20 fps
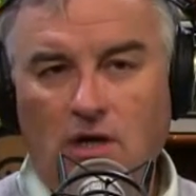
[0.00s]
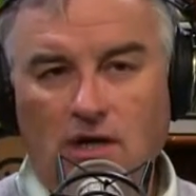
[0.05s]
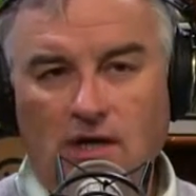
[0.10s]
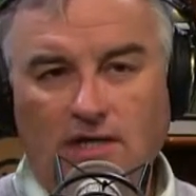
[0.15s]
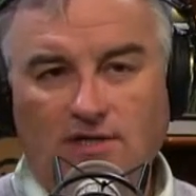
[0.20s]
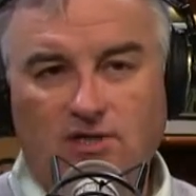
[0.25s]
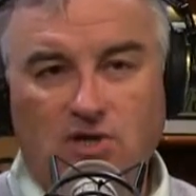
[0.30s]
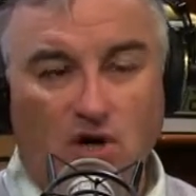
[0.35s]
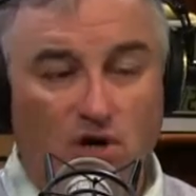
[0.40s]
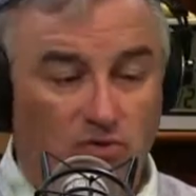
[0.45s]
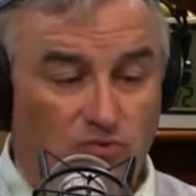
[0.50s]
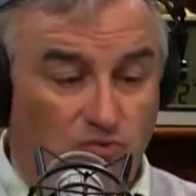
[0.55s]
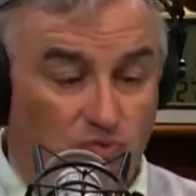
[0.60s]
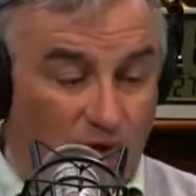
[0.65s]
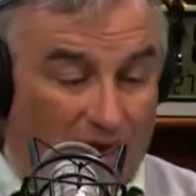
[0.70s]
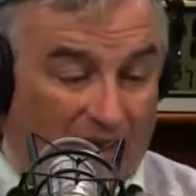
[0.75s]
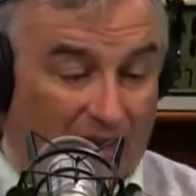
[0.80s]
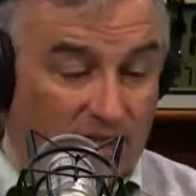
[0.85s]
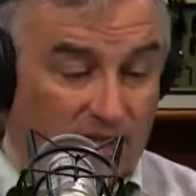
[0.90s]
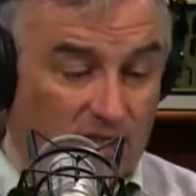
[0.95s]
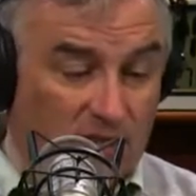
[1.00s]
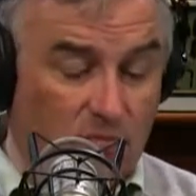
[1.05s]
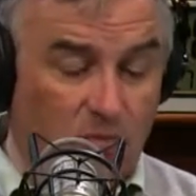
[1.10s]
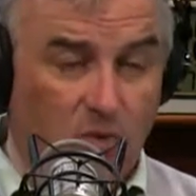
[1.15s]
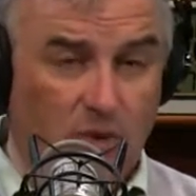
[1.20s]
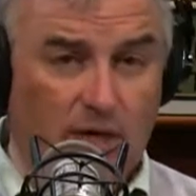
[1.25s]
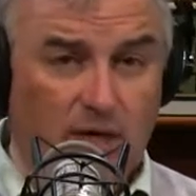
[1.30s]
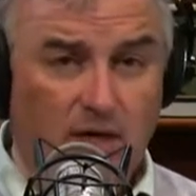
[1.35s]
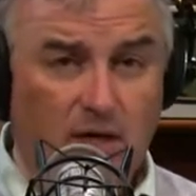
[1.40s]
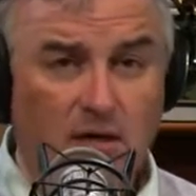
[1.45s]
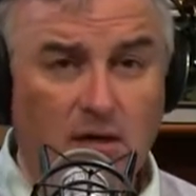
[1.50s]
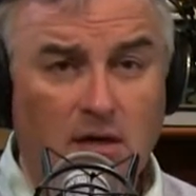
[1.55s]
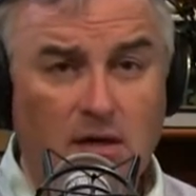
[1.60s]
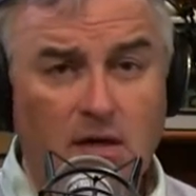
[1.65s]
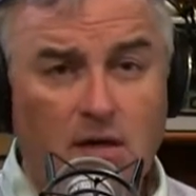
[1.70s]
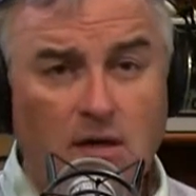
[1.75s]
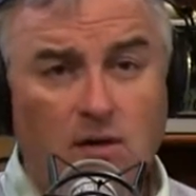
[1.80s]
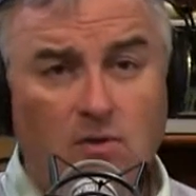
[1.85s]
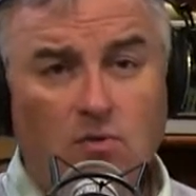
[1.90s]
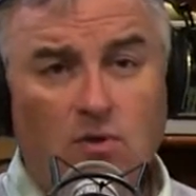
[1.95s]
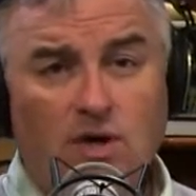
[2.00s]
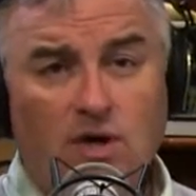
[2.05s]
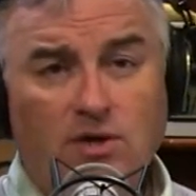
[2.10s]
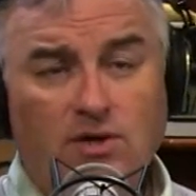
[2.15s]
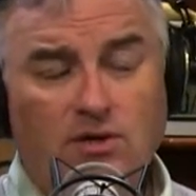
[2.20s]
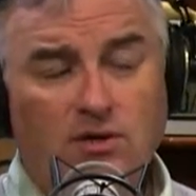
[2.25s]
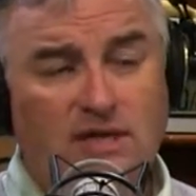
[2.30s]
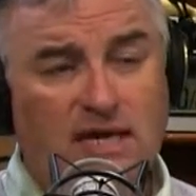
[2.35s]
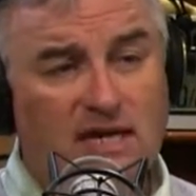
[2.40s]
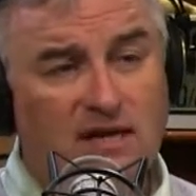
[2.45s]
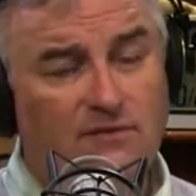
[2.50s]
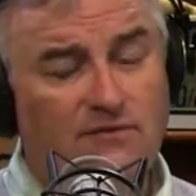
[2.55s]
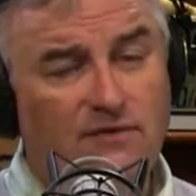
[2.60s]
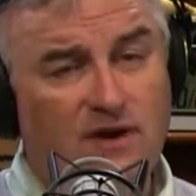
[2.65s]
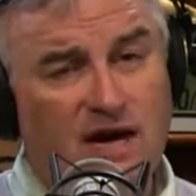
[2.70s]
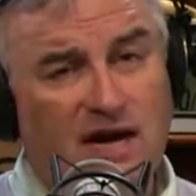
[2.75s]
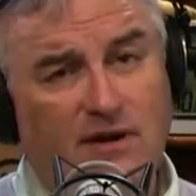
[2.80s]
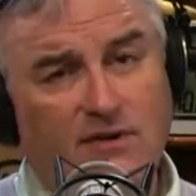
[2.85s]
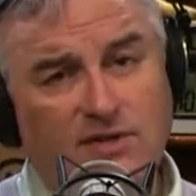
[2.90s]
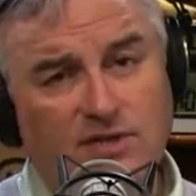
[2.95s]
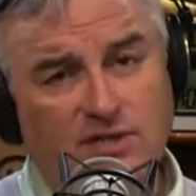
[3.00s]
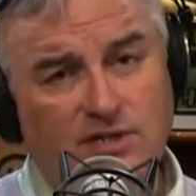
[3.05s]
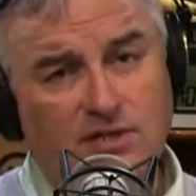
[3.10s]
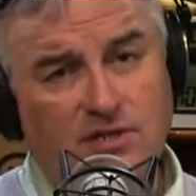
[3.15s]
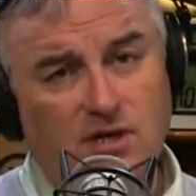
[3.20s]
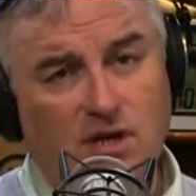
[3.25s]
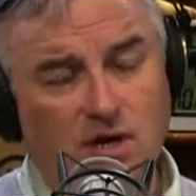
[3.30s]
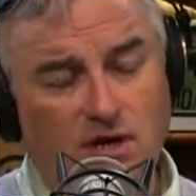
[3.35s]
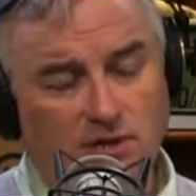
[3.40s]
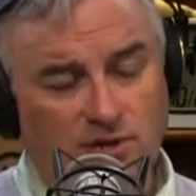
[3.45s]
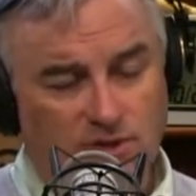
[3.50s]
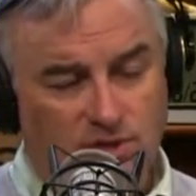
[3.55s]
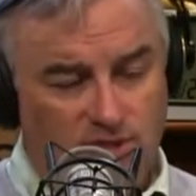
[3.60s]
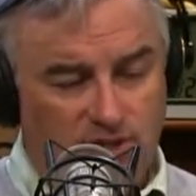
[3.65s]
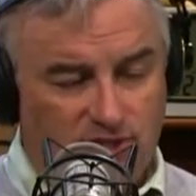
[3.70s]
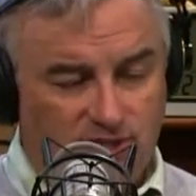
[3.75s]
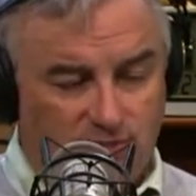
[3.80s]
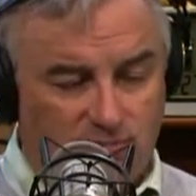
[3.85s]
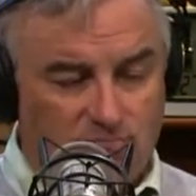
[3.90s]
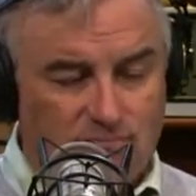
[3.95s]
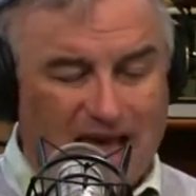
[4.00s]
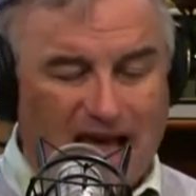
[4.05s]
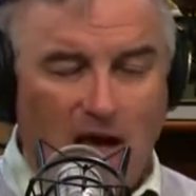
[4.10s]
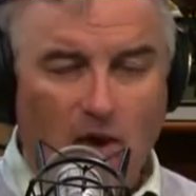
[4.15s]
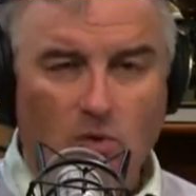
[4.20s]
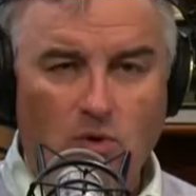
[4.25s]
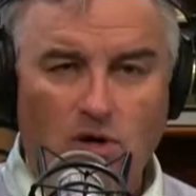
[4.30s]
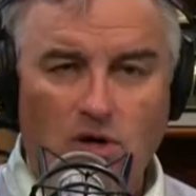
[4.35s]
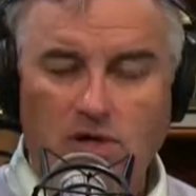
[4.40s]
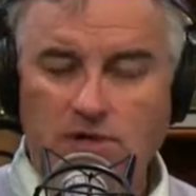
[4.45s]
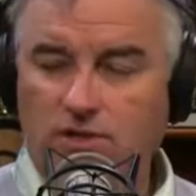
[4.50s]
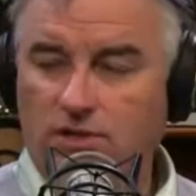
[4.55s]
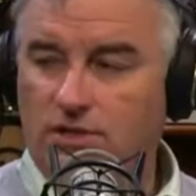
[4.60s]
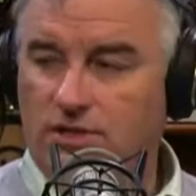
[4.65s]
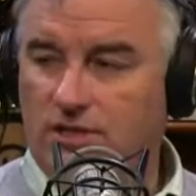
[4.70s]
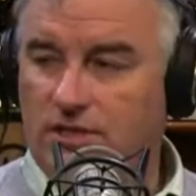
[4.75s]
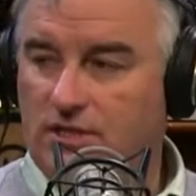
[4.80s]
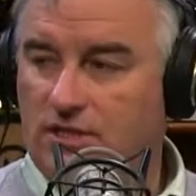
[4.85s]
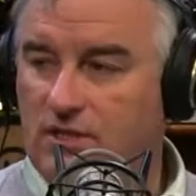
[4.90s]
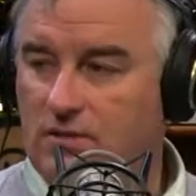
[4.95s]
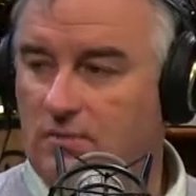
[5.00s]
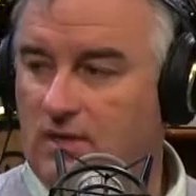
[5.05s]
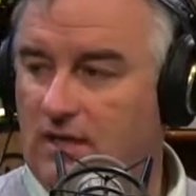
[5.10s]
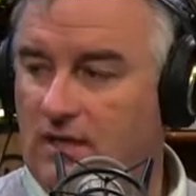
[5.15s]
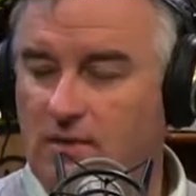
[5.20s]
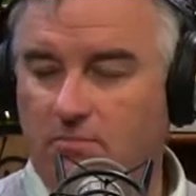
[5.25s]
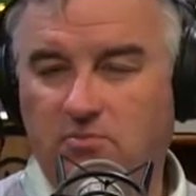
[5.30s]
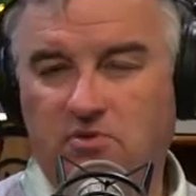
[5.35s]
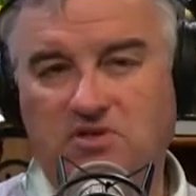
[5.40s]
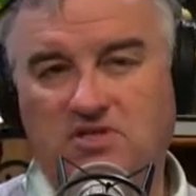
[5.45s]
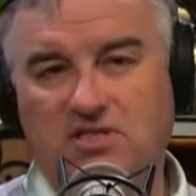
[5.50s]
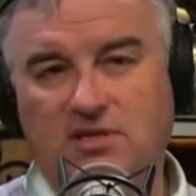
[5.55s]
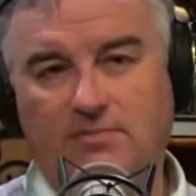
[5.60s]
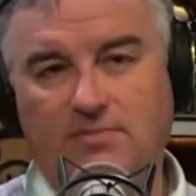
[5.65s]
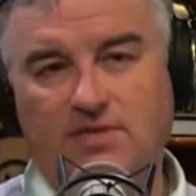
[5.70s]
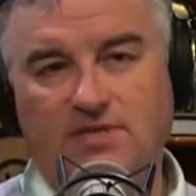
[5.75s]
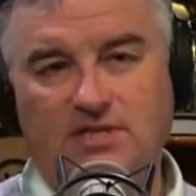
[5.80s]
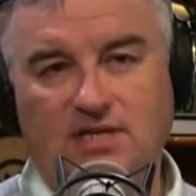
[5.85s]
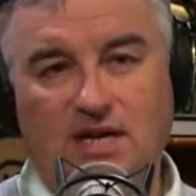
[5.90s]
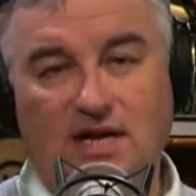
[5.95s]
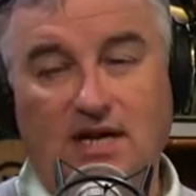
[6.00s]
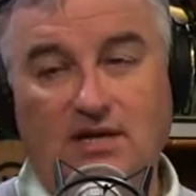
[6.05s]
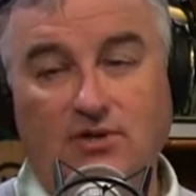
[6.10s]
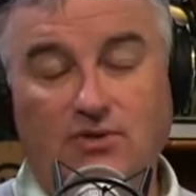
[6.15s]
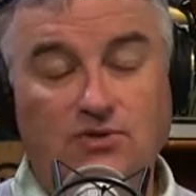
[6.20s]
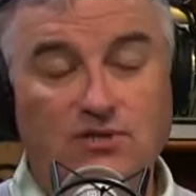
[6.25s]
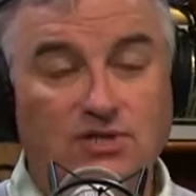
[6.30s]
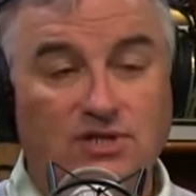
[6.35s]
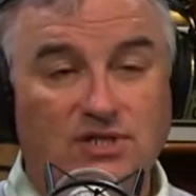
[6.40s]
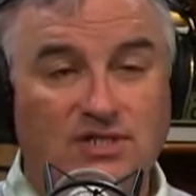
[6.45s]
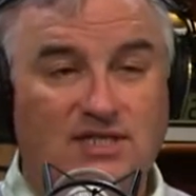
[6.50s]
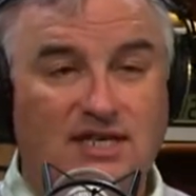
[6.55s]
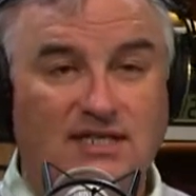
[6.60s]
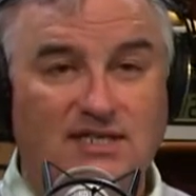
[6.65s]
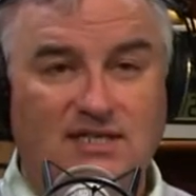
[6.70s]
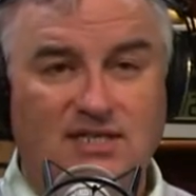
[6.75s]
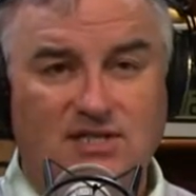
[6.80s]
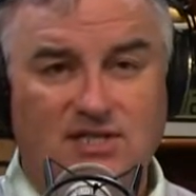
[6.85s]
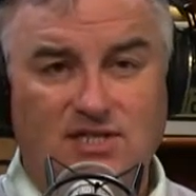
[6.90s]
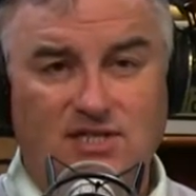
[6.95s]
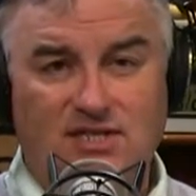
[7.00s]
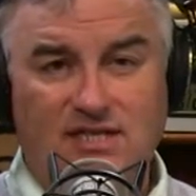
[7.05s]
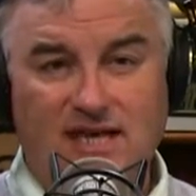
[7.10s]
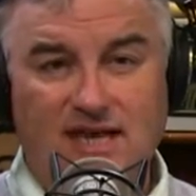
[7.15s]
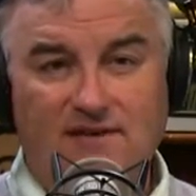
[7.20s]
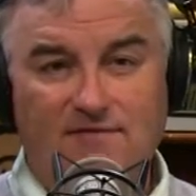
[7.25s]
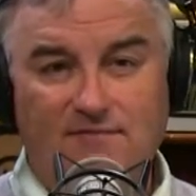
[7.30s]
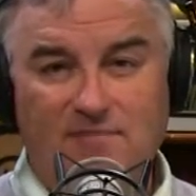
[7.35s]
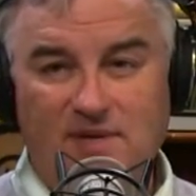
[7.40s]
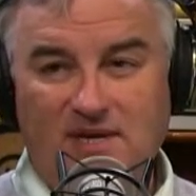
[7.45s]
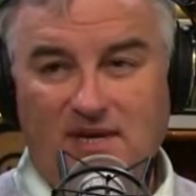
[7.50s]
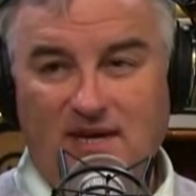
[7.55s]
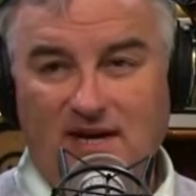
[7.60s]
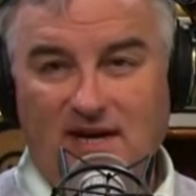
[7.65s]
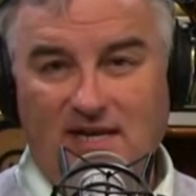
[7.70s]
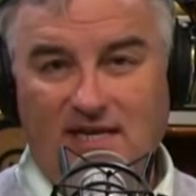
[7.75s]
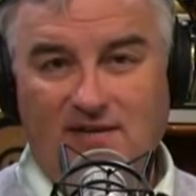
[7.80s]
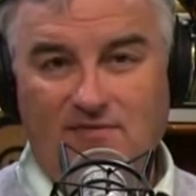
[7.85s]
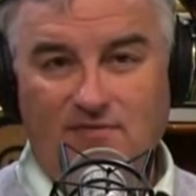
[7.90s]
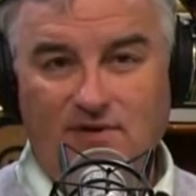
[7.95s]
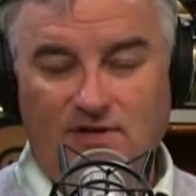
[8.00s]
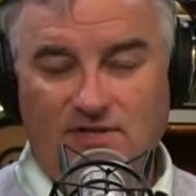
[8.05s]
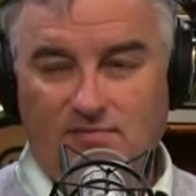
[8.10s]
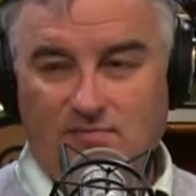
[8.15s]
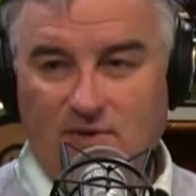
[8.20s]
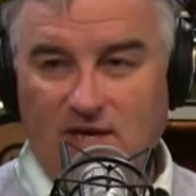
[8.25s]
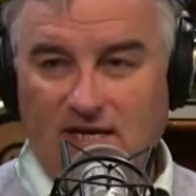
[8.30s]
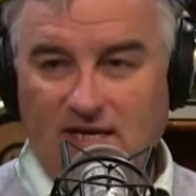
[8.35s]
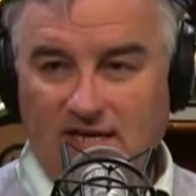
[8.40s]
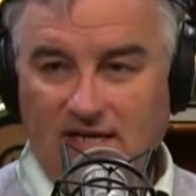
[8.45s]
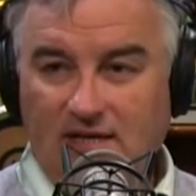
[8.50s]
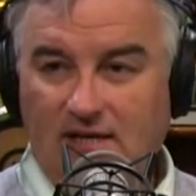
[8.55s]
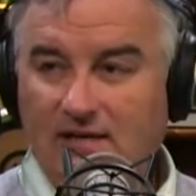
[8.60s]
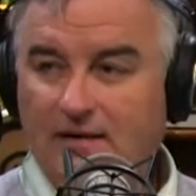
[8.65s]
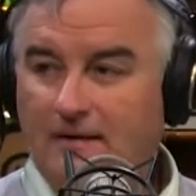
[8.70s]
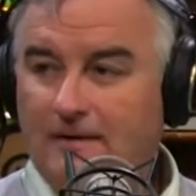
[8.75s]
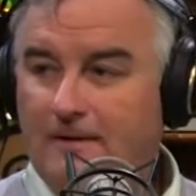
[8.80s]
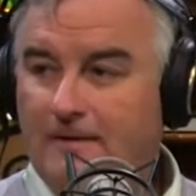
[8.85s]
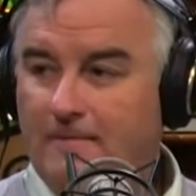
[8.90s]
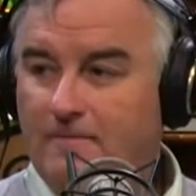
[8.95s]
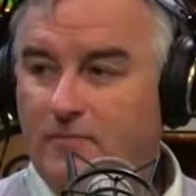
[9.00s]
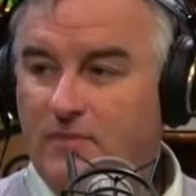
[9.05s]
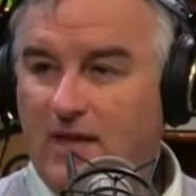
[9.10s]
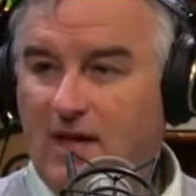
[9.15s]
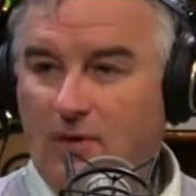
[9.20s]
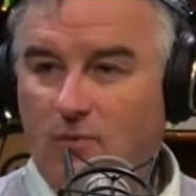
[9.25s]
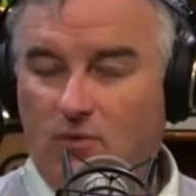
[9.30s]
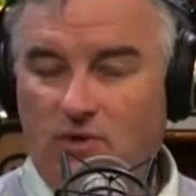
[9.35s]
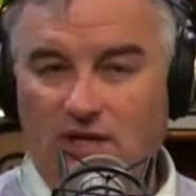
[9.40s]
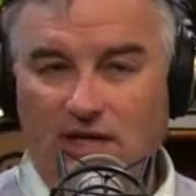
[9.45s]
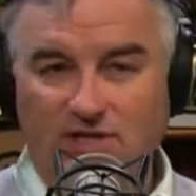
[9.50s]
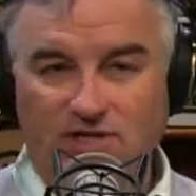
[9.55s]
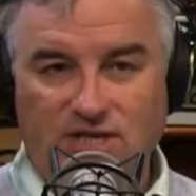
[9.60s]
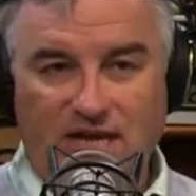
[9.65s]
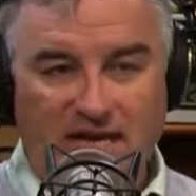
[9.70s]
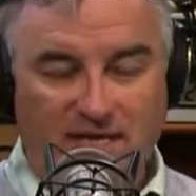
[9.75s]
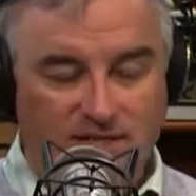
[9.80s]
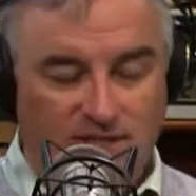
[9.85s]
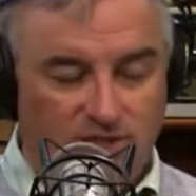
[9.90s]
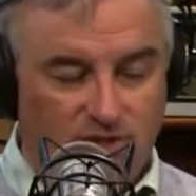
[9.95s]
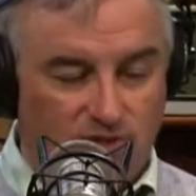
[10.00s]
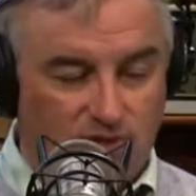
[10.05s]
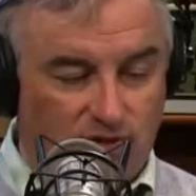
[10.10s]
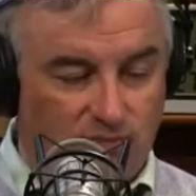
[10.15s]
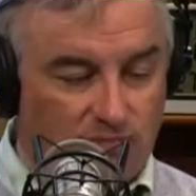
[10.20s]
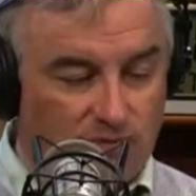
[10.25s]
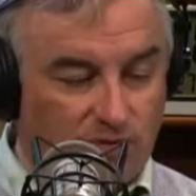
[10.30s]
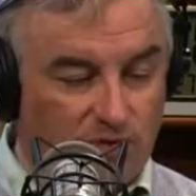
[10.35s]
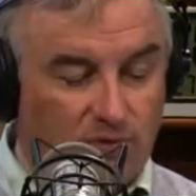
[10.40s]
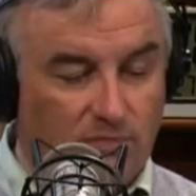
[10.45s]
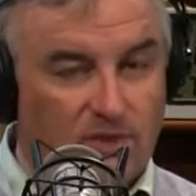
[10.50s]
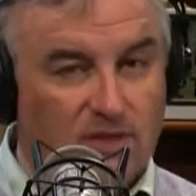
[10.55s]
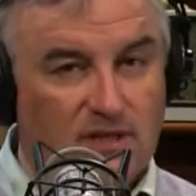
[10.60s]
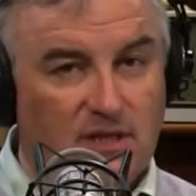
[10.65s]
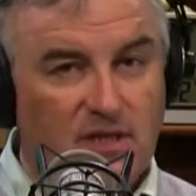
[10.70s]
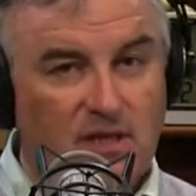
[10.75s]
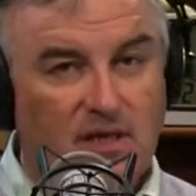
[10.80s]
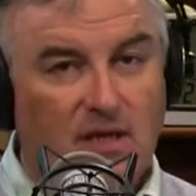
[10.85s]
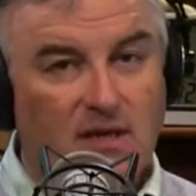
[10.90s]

It's called ransomware, where you'll get a virus on your system, malware on your system, and it puts up a sign. Usually it says, "This is the FBI, give us money, and we'll let you access your computer." But